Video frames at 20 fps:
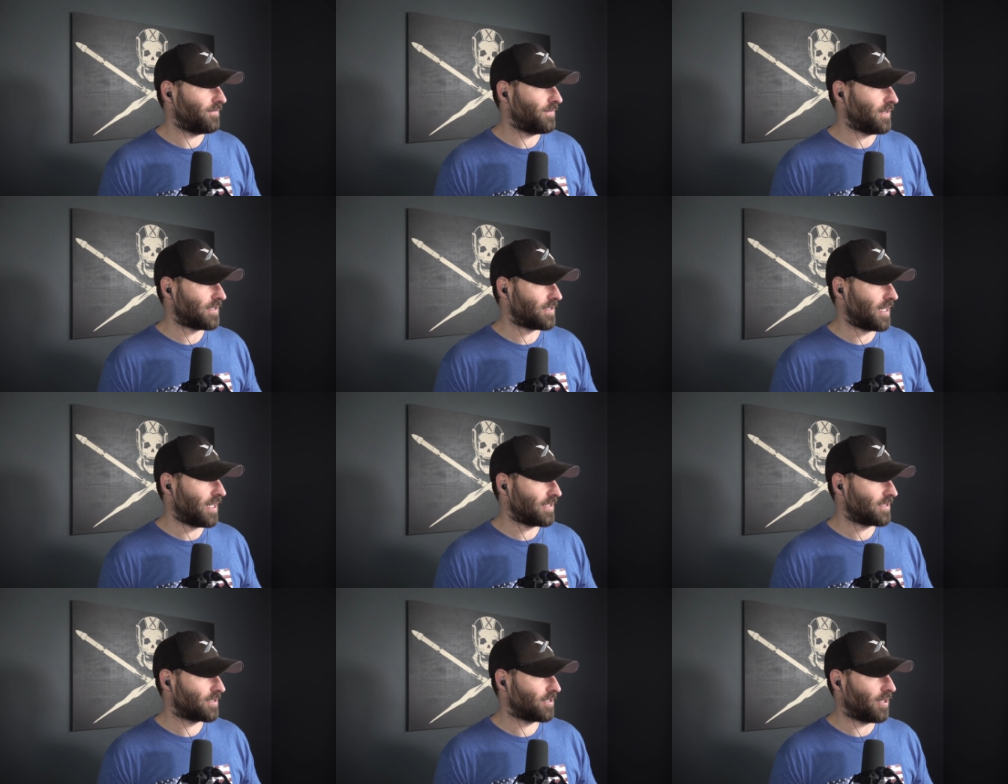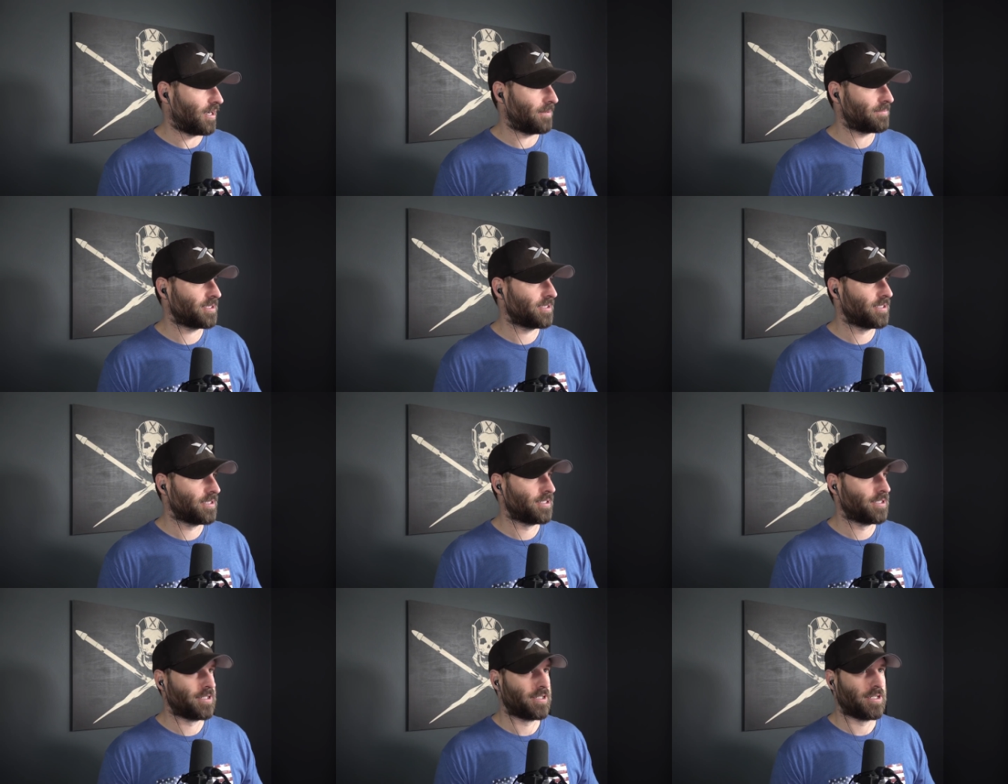if it's not stopped.
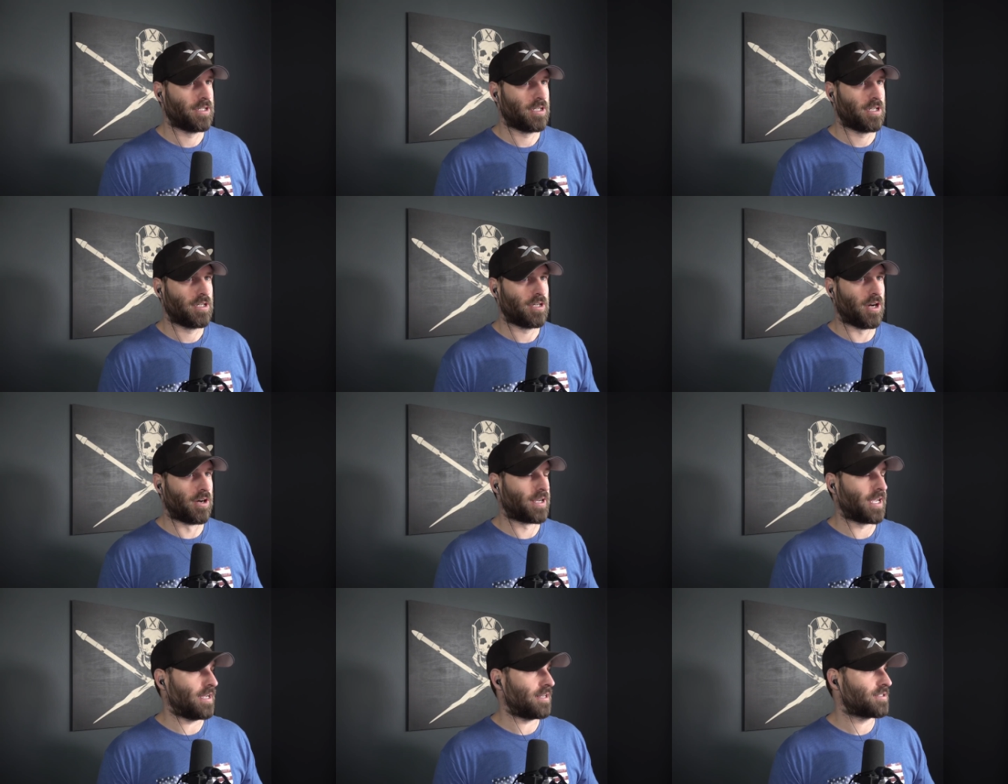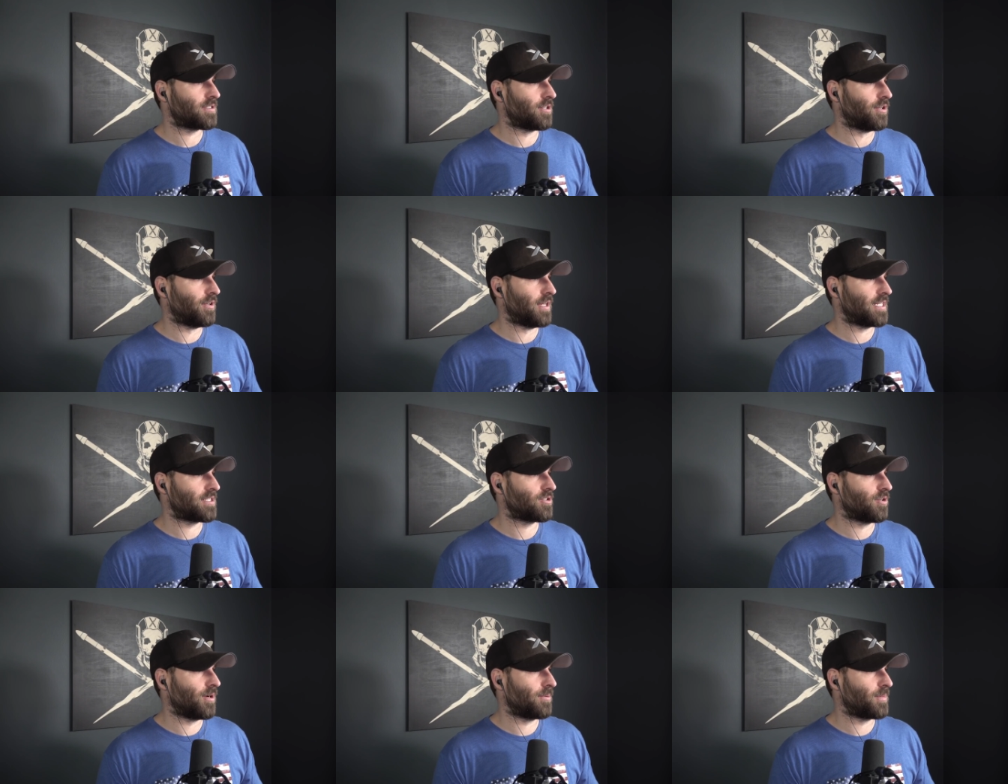Okay, so
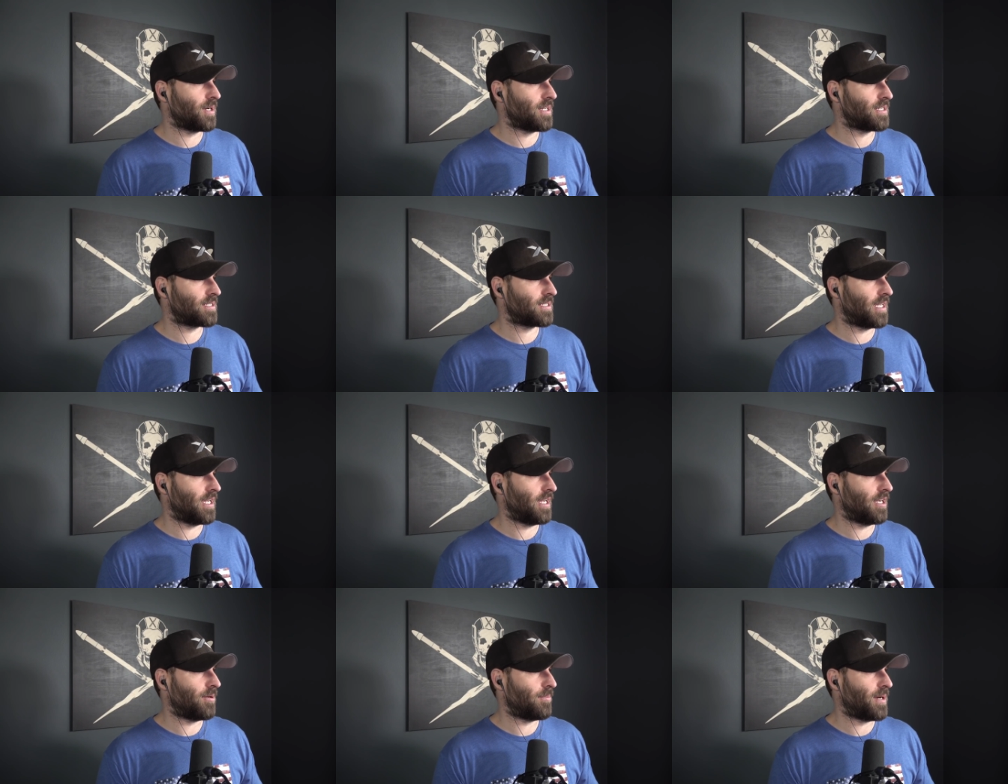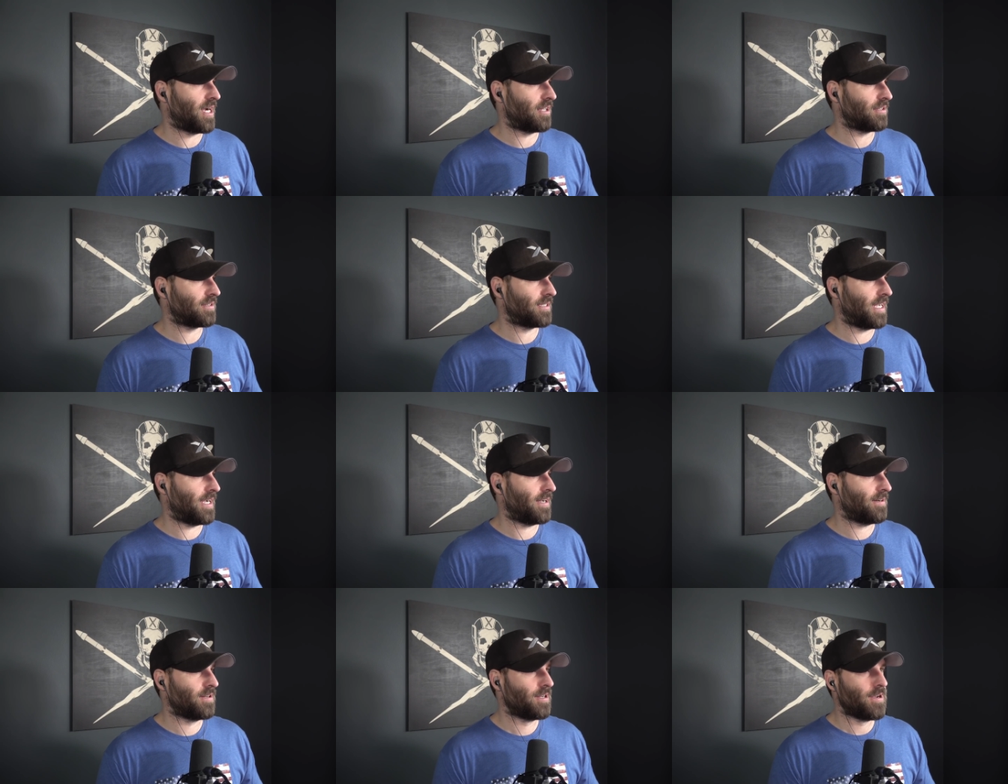that's all I'm going to say about
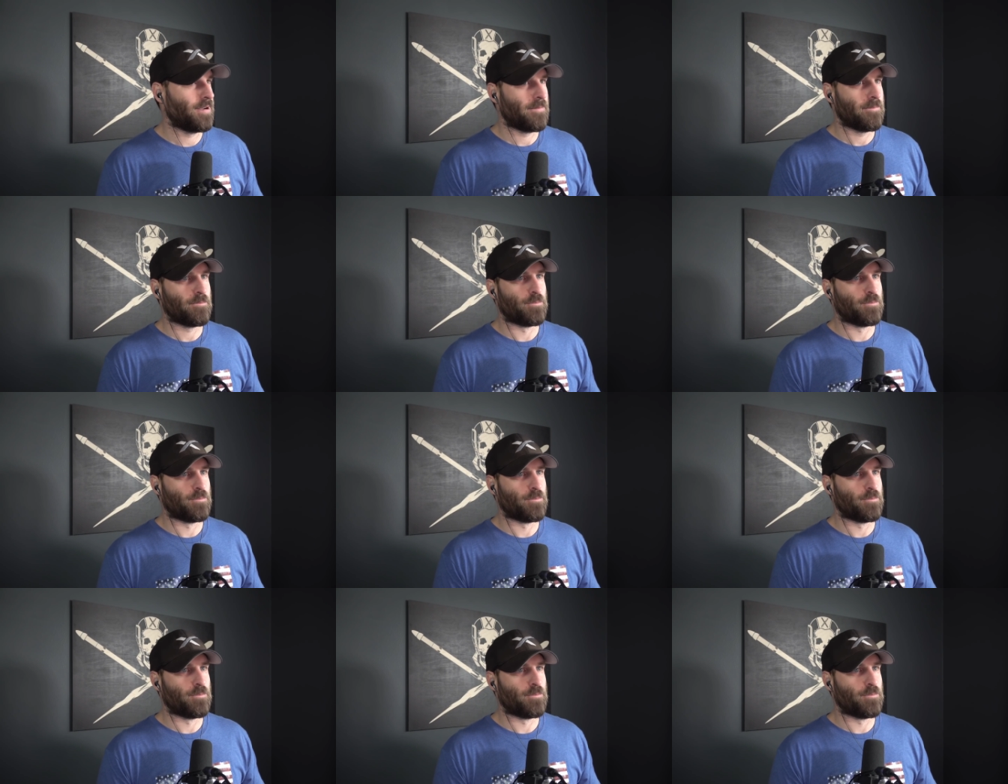that.